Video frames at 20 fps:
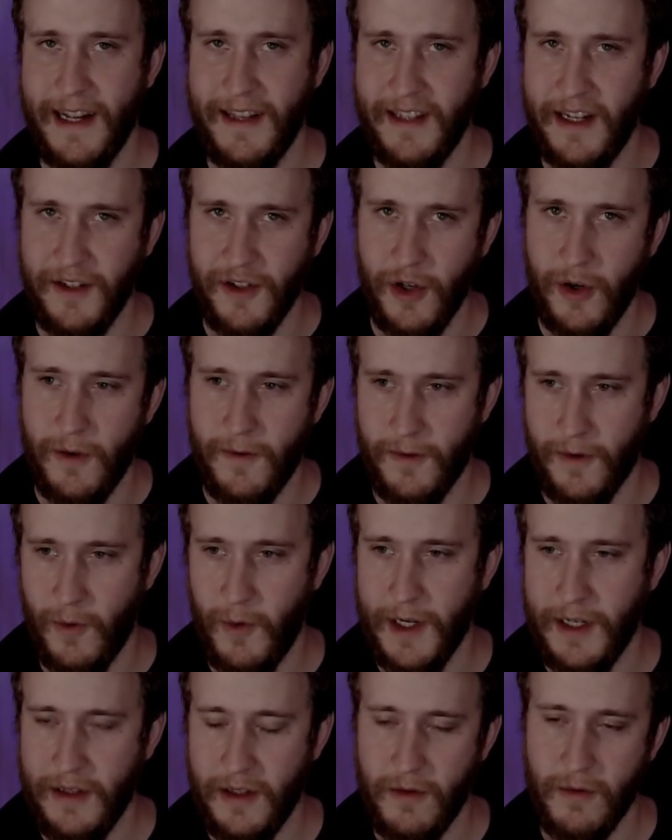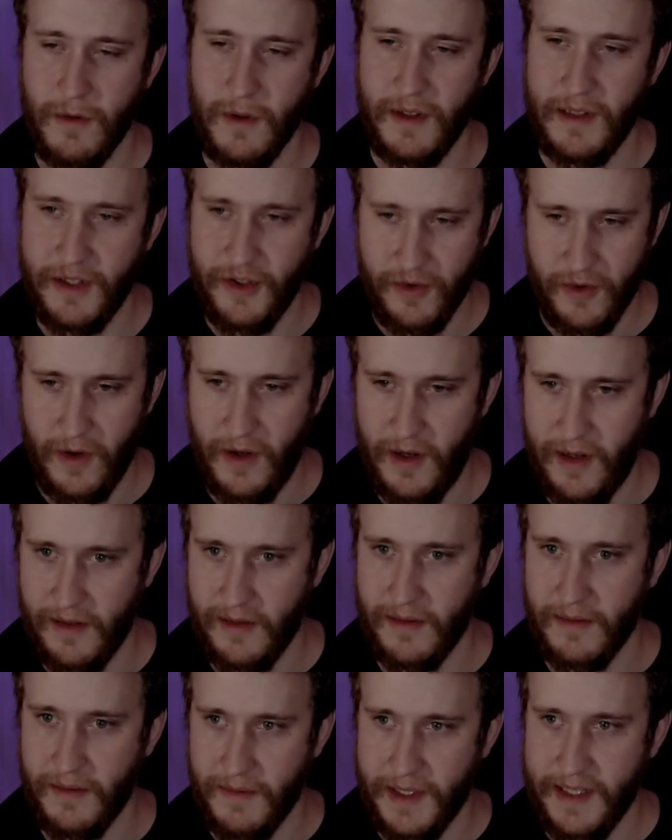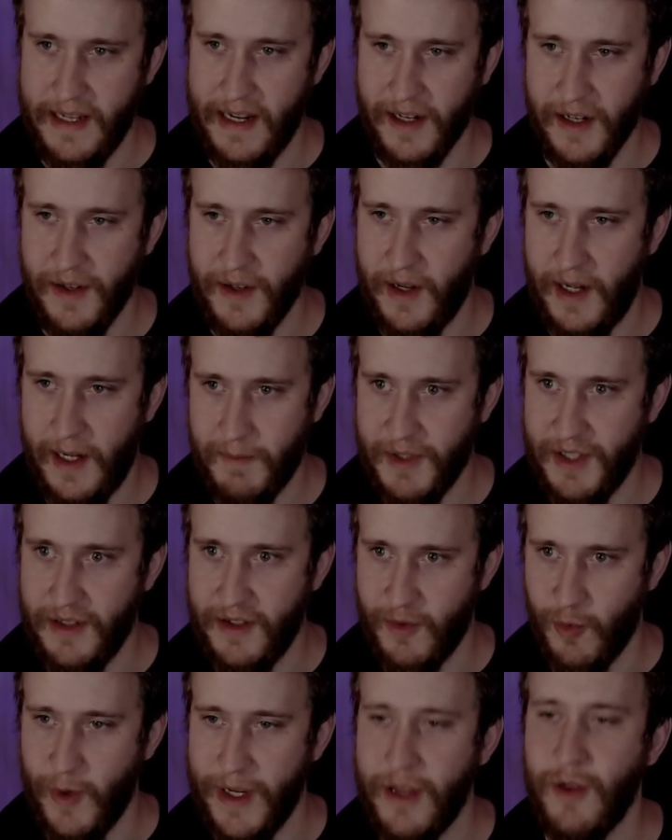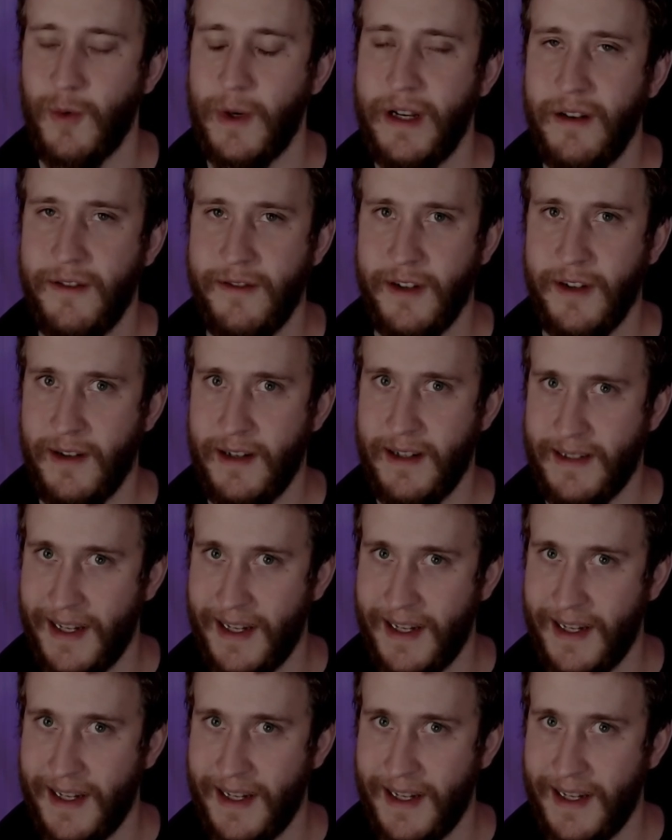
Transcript: and then go for one of the really strong second options with Wind Fury,